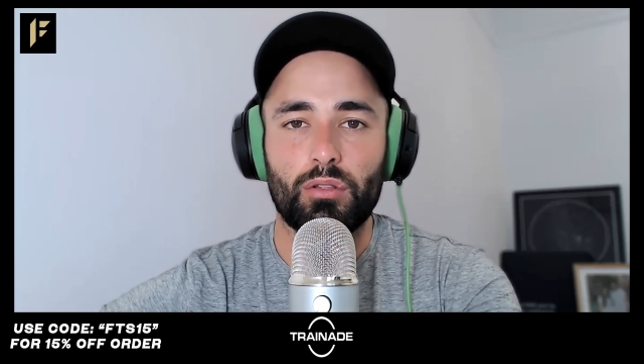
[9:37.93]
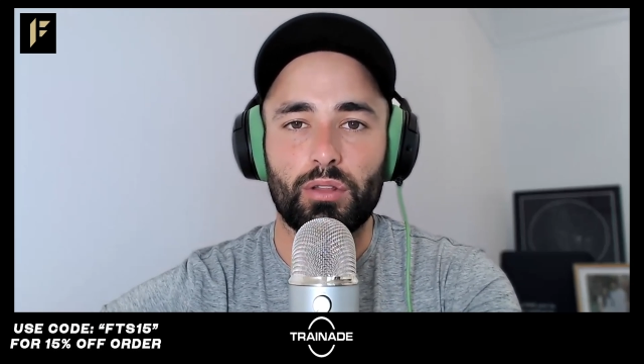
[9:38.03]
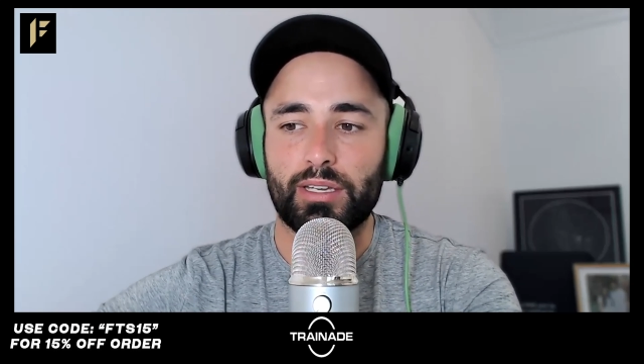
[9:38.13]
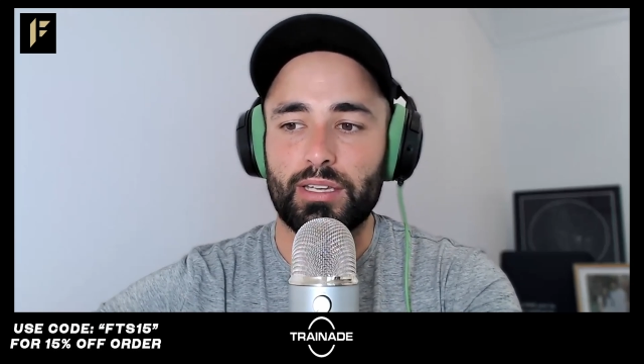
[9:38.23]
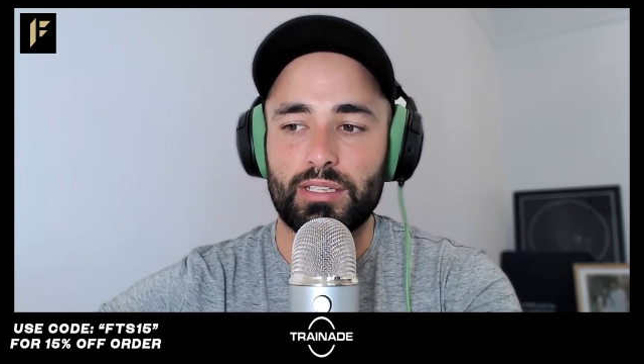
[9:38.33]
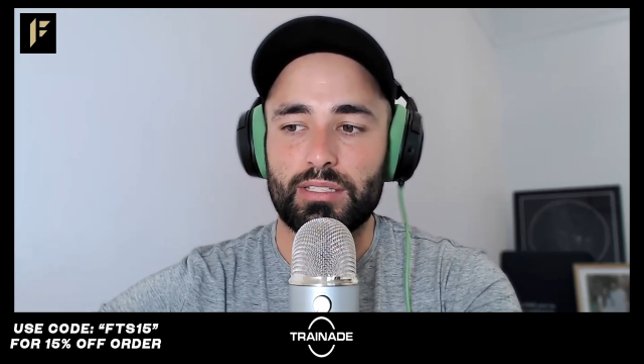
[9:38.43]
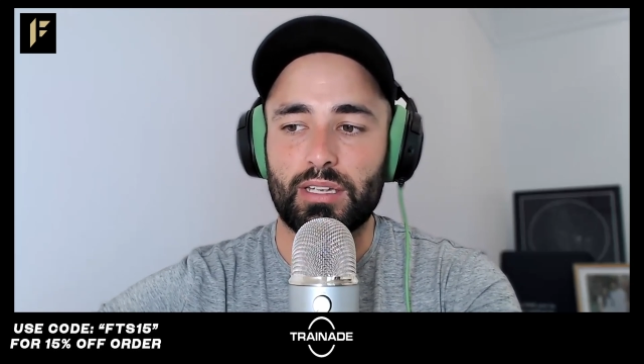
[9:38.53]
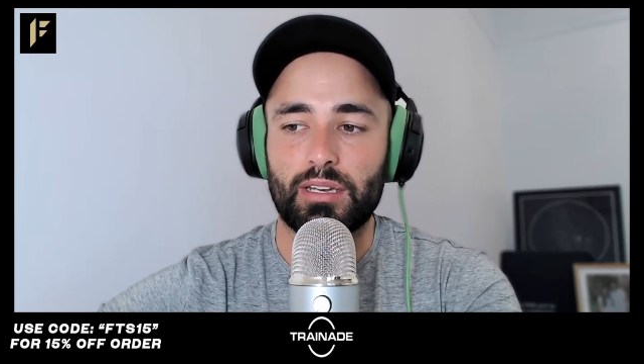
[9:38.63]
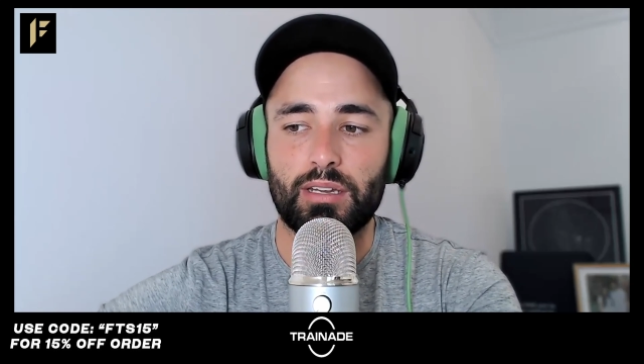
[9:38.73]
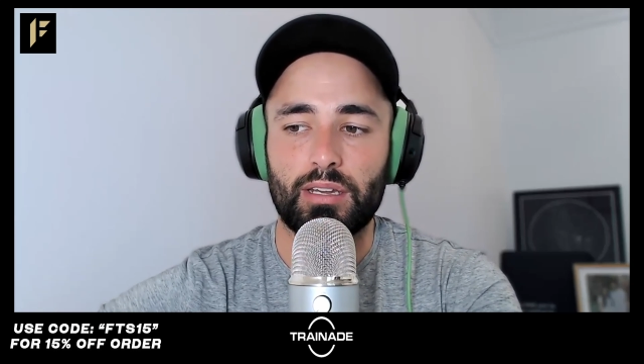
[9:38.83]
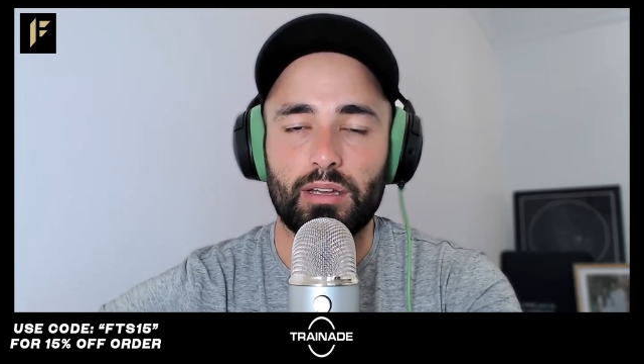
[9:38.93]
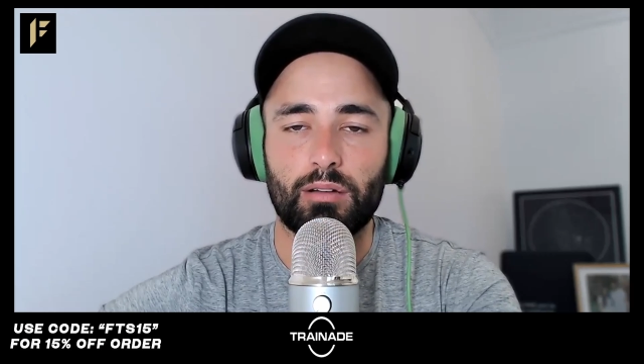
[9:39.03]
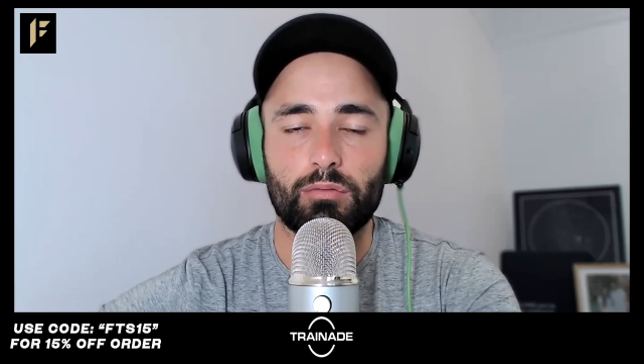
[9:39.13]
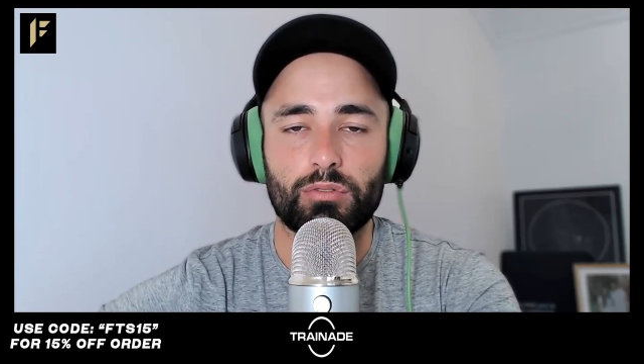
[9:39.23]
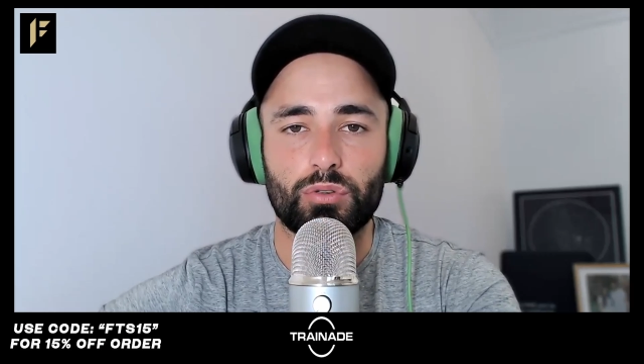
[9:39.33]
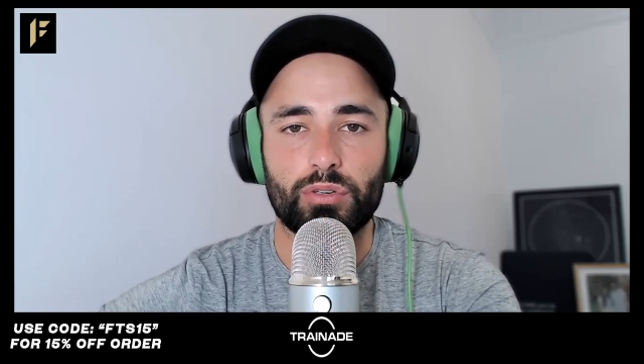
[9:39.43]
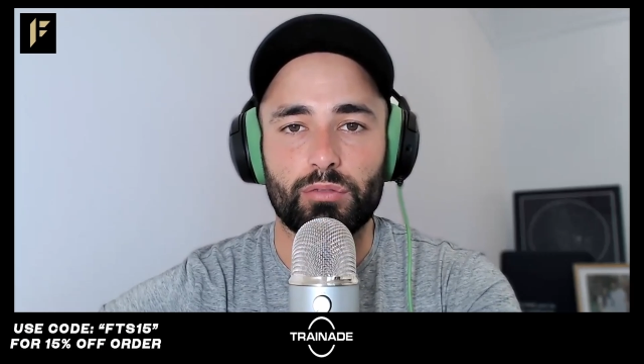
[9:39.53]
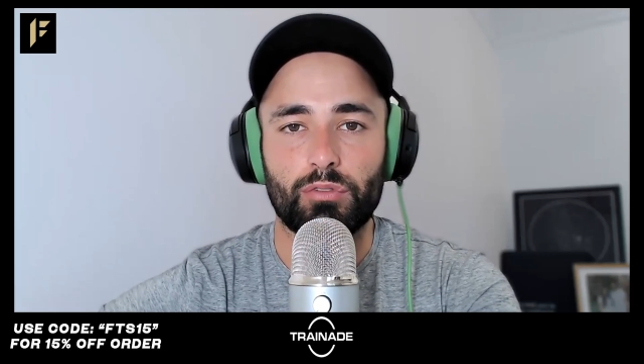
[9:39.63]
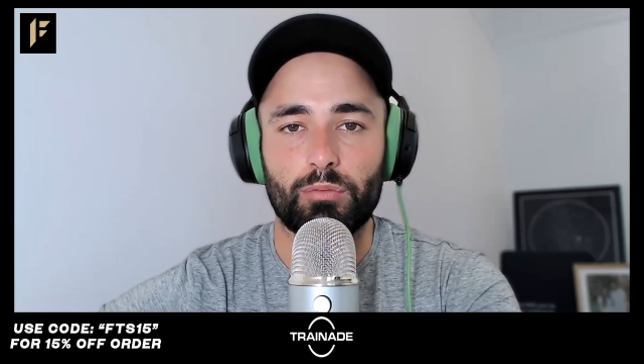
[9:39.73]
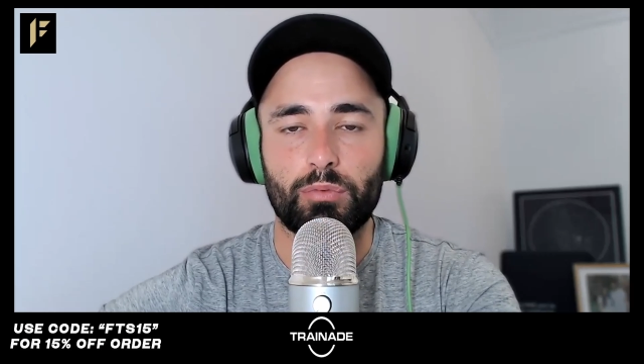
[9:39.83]
Like Izzy said, talking to
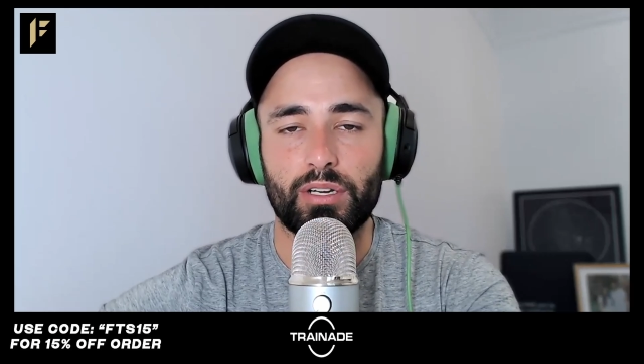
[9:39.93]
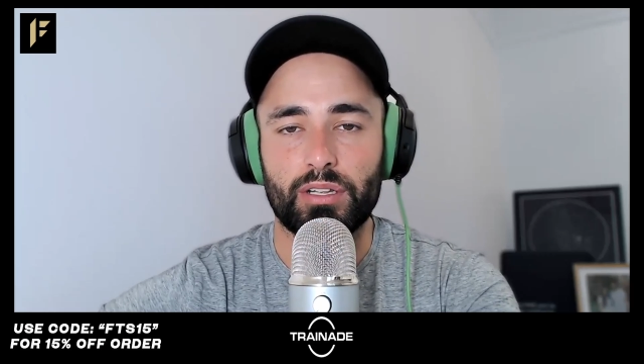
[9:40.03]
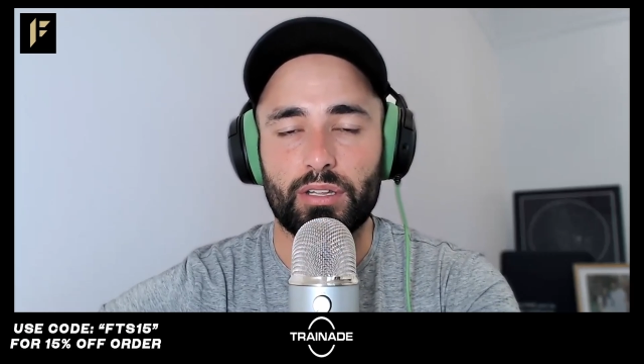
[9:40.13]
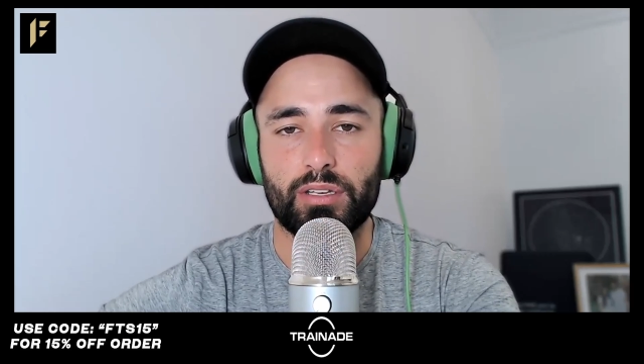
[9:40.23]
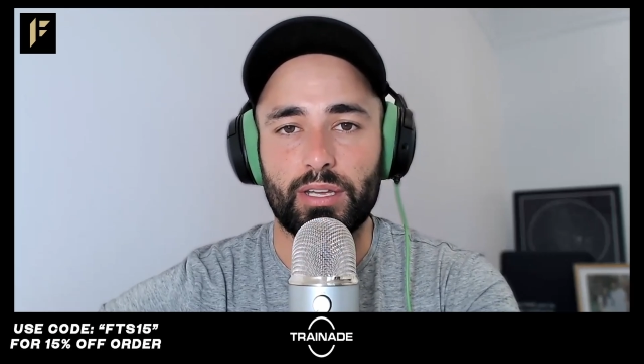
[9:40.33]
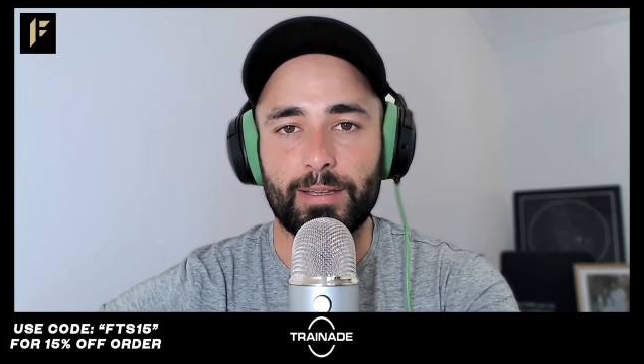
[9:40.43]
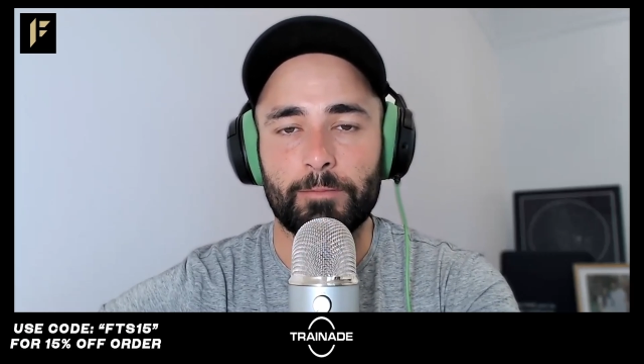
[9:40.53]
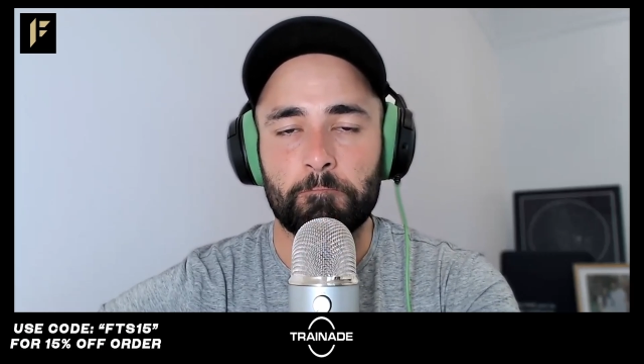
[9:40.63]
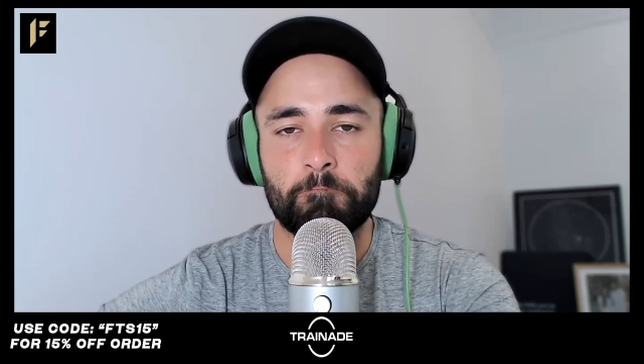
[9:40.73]
Rob Whitaker the other day,